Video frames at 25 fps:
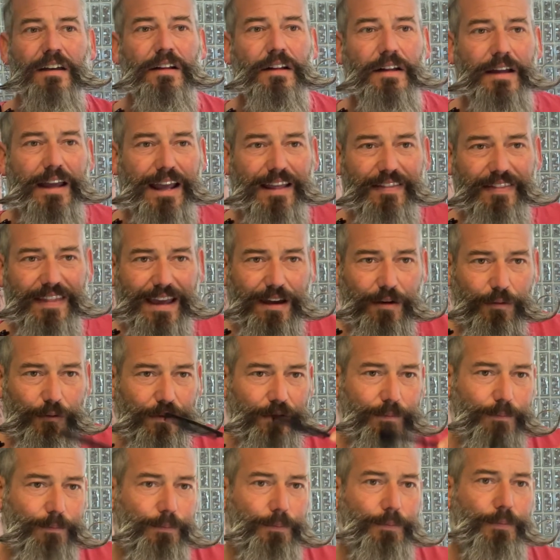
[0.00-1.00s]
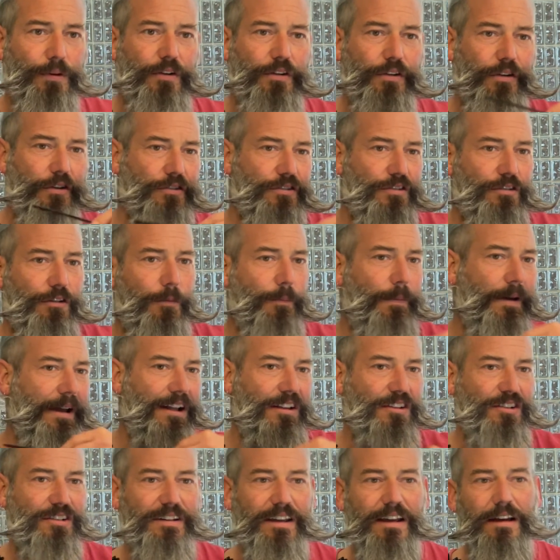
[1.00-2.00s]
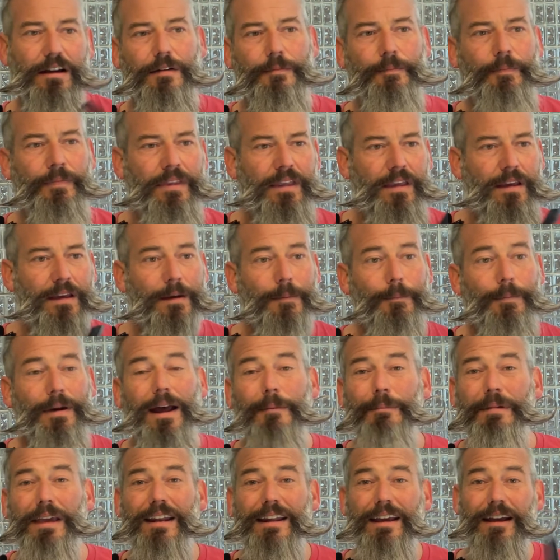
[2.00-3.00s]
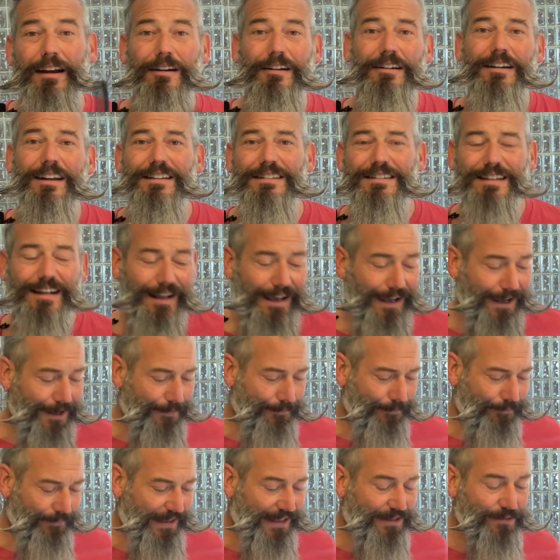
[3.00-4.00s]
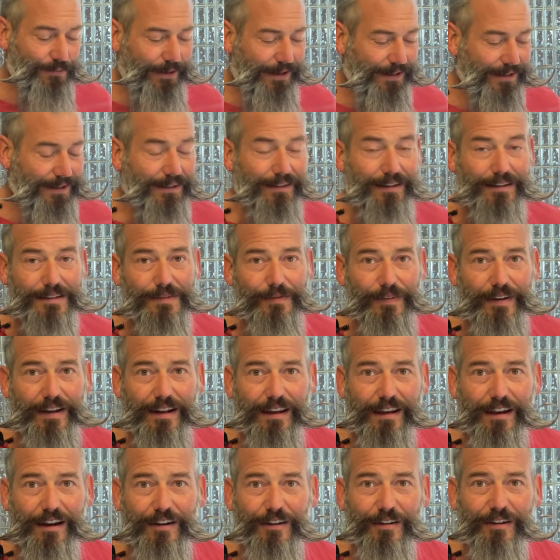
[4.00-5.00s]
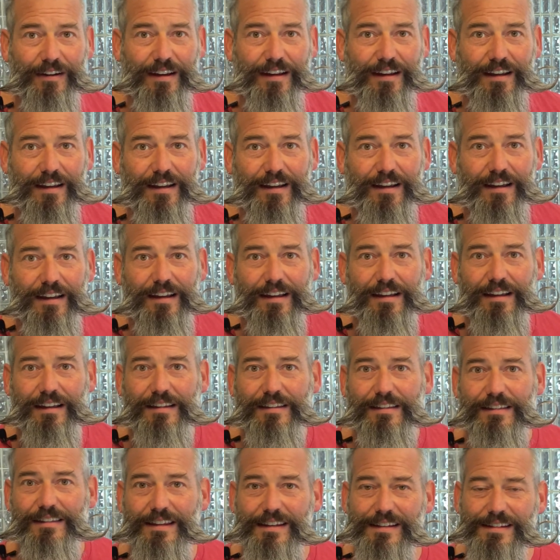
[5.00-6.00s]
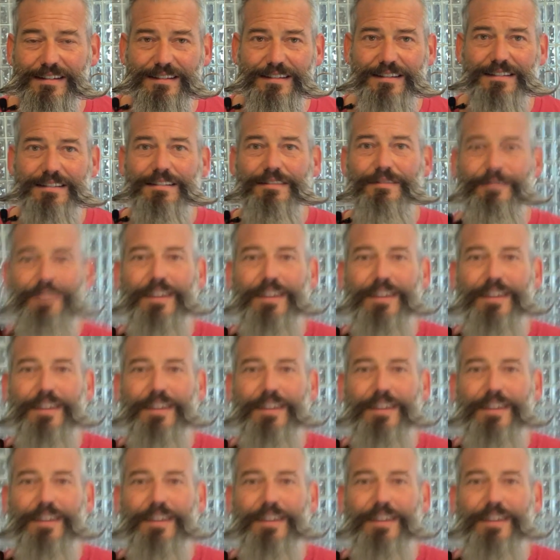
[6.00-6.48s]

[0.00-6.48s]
And that will put your soul patch down. But I'm getting a haircut today. That's why I did this video. This